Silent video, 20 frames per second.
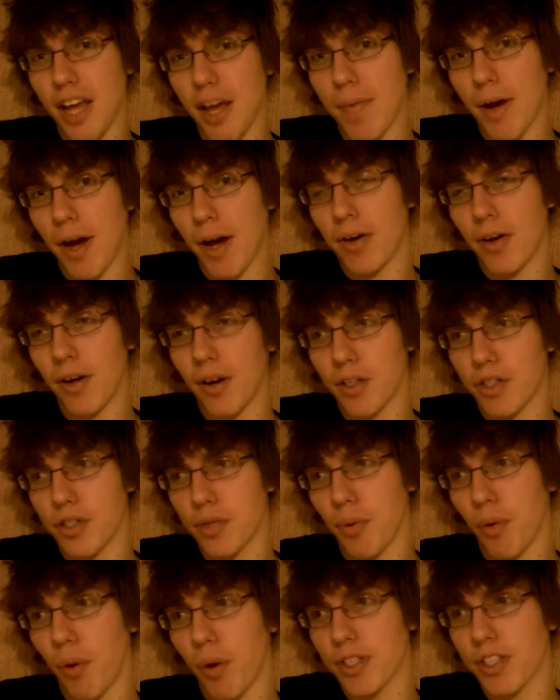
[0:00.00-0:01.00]
about her
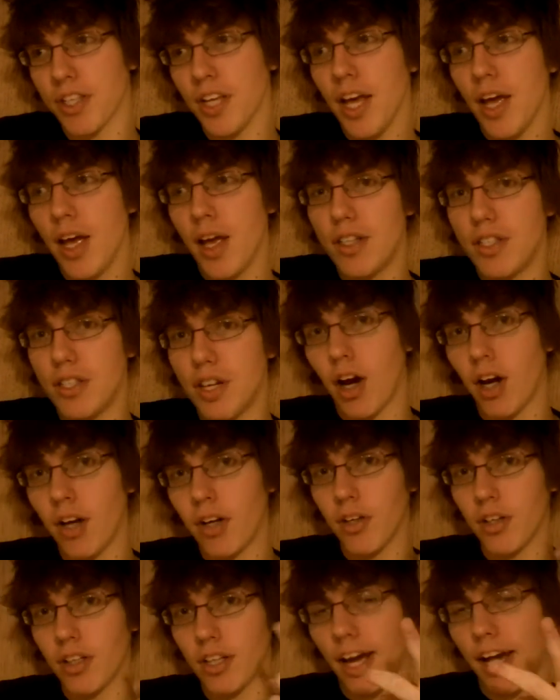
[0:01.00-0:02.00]
supports.
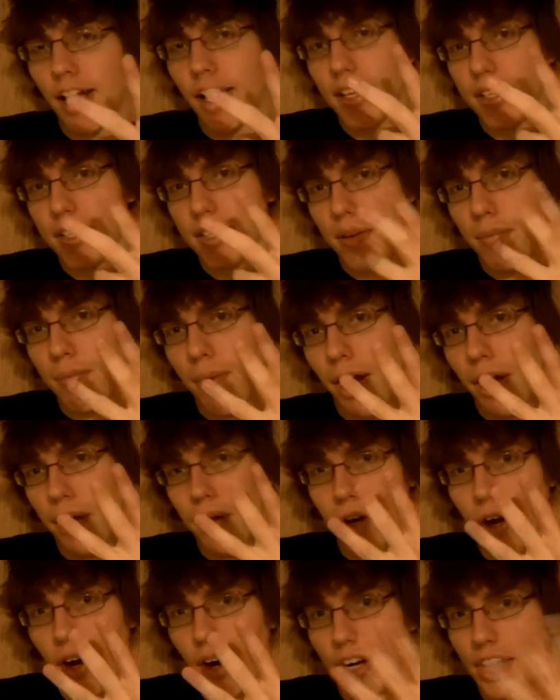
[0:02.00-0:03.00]
Donald, Gaius, and my
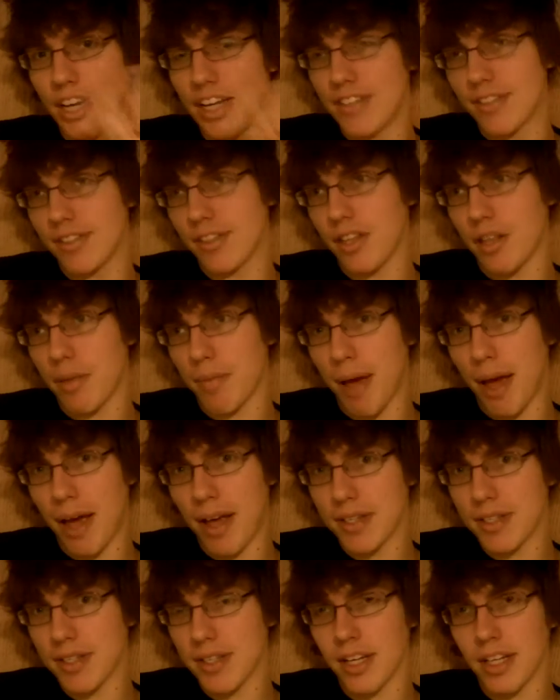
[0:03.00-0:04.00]
unit are easily the
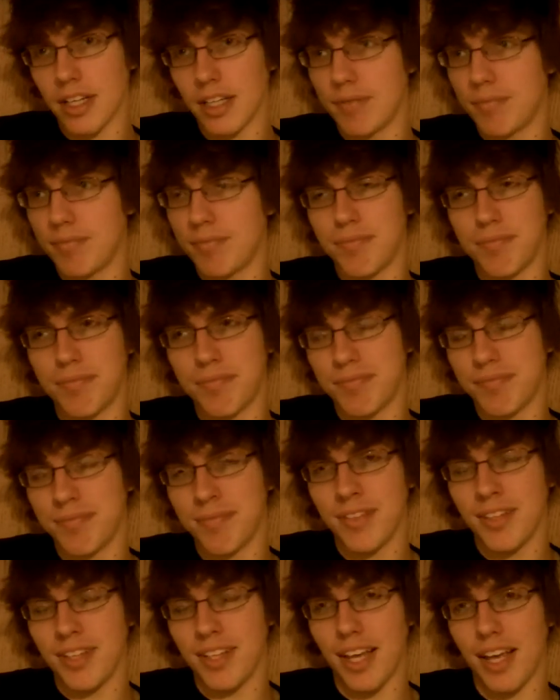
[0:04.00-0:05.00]
best.
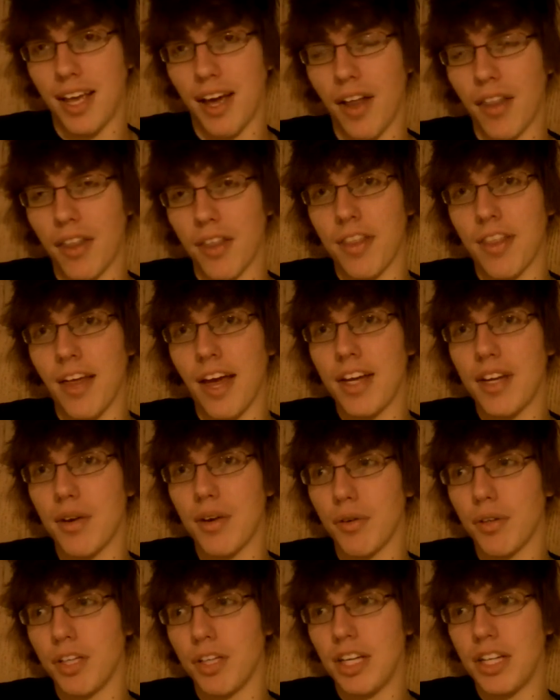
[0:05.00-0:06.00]
Other than that, you
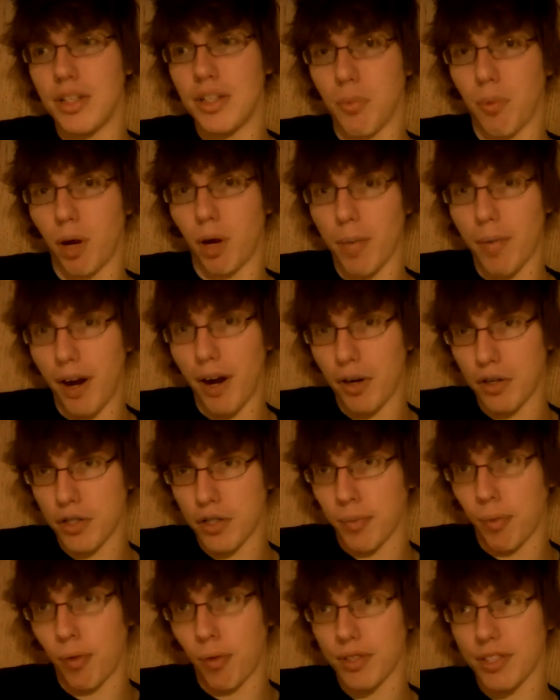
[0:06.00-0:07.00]
don't really need to worry about her
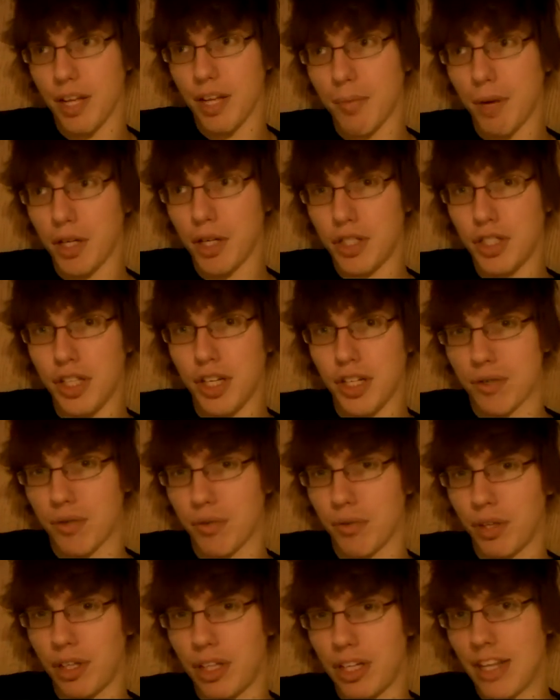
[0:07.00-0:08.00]
supports that much. She doesn't
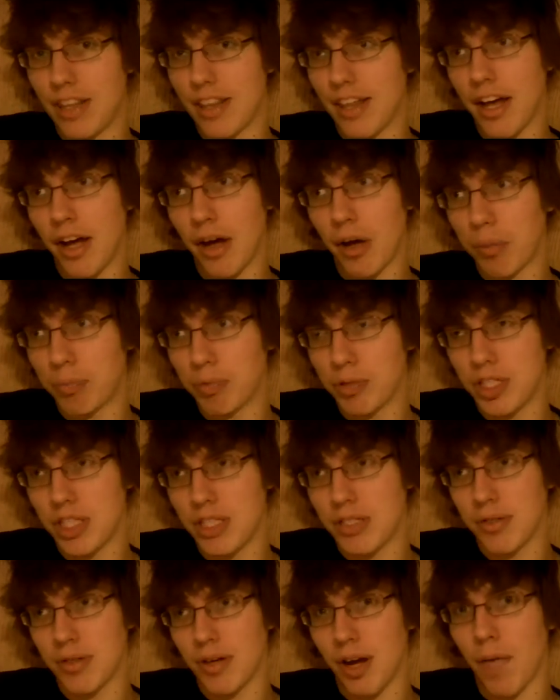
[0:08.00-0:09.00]
really need the help.
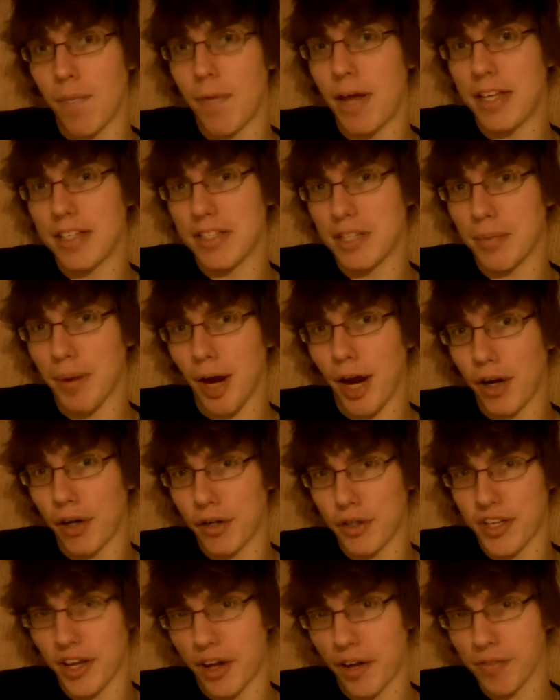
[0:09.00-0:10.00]
She's amazing by
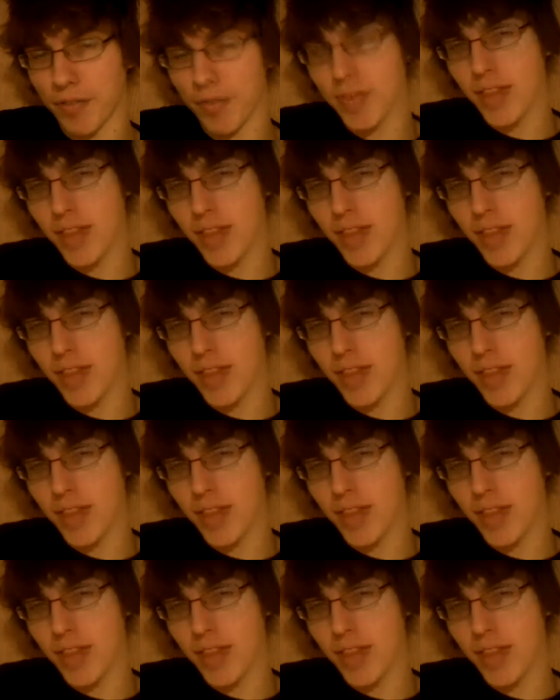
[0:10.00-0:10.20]
herself.